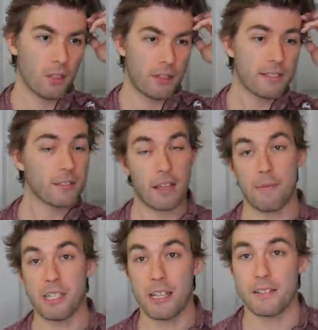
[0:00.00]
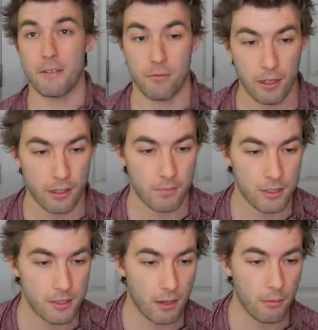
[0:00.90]
That's a really good
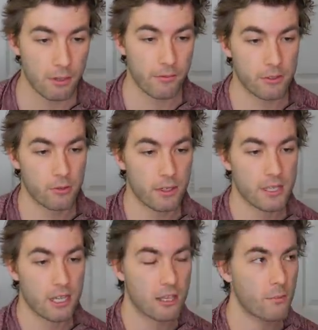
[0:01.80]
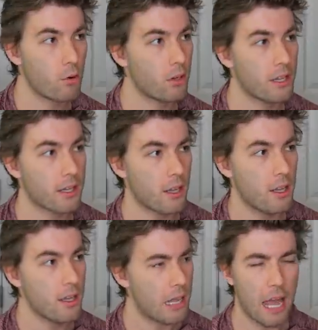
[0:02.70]
one too. I would have enjoyed taking more like
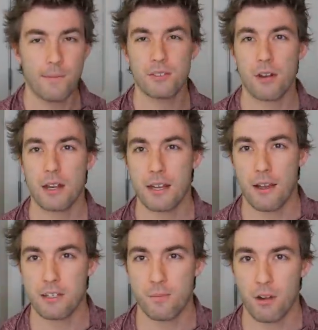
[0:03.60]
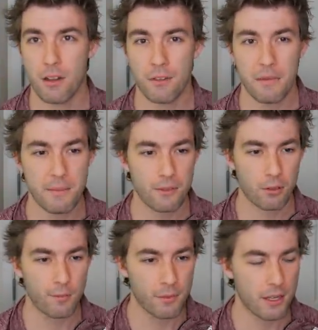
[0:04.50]
abstract algebra, maybe
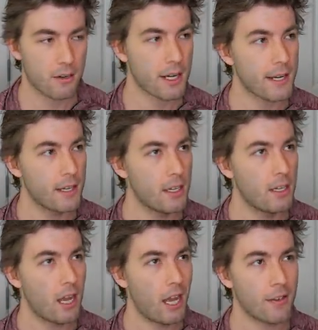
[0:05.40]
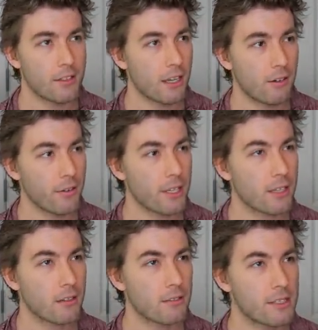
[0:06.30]
group theory. I don't
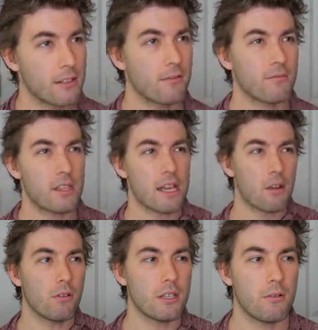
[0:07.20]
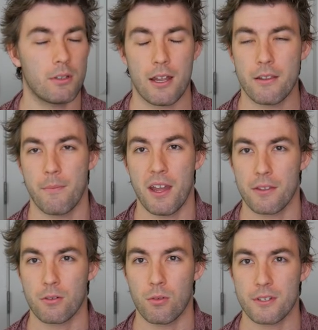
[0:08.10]
think at ODU a lot of the
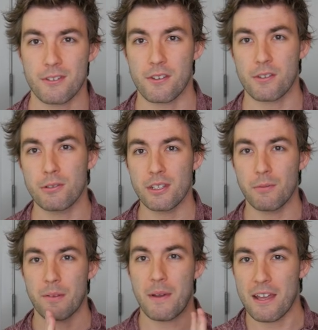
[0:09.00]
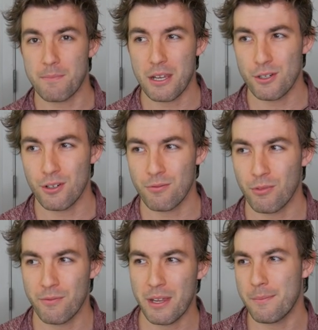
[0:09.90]
math courses associated with a math major
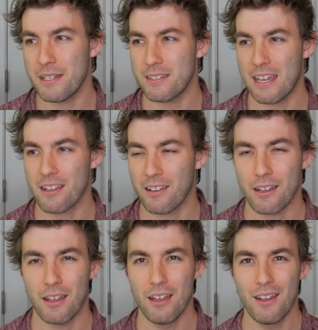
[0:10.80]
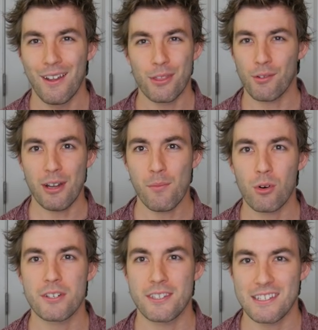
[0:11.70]
would have made me take like three
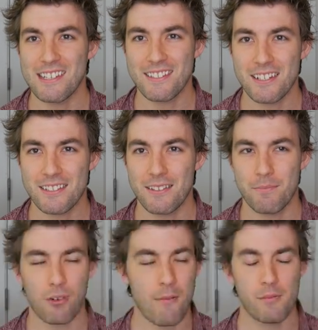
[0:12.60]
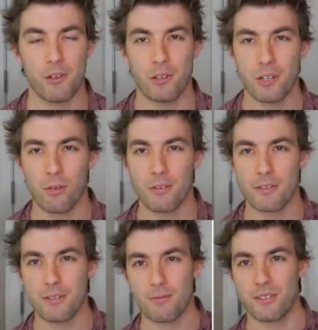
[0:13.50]
more statistics and probability
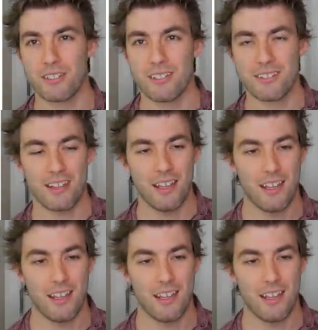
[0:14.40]
courses, which just